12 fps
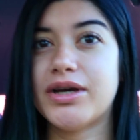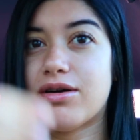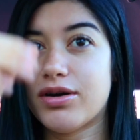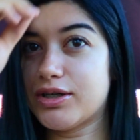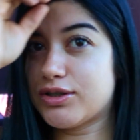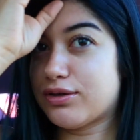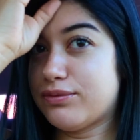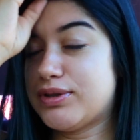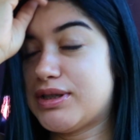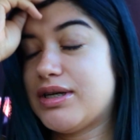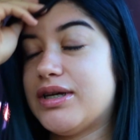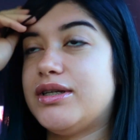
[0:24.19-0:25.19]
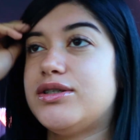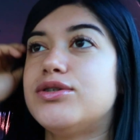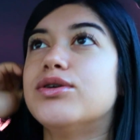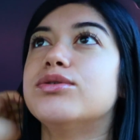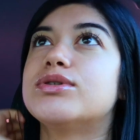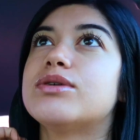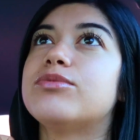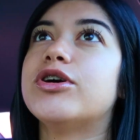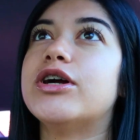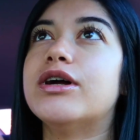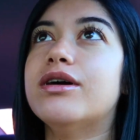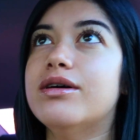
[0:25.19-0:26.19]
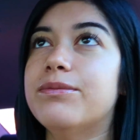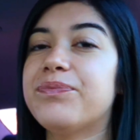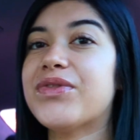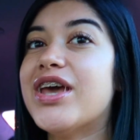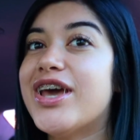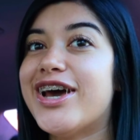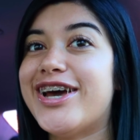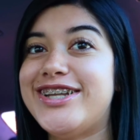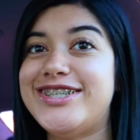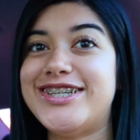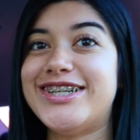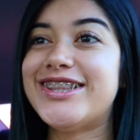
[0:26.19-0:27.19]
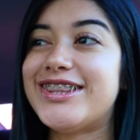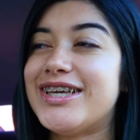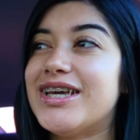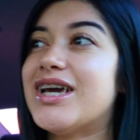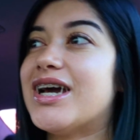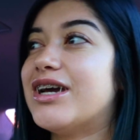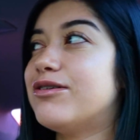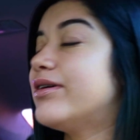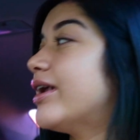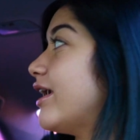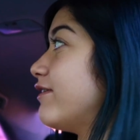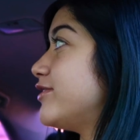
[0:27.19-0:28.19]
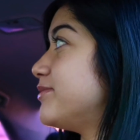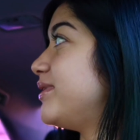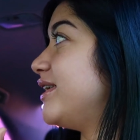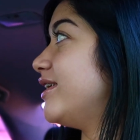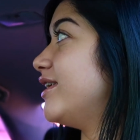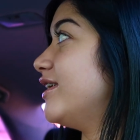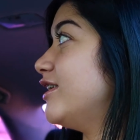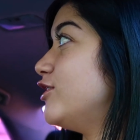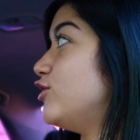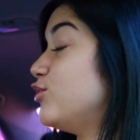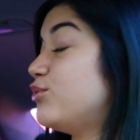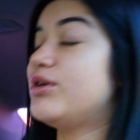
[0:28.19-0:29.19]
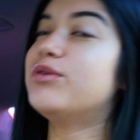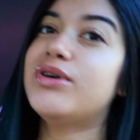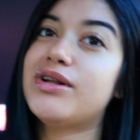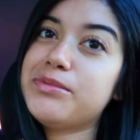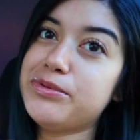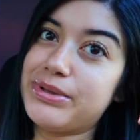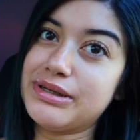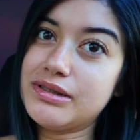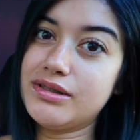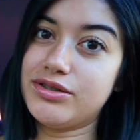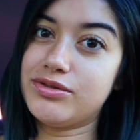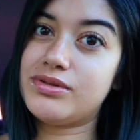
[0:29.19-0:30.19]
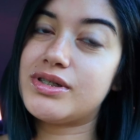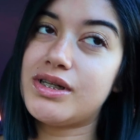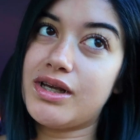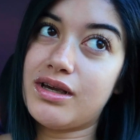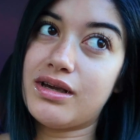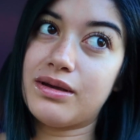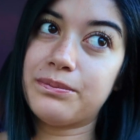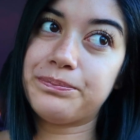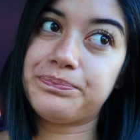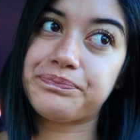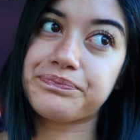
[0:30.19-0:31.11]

my car, so obviously I need to go somewhere. I didn't think I would have to be doing what I'm about to do today,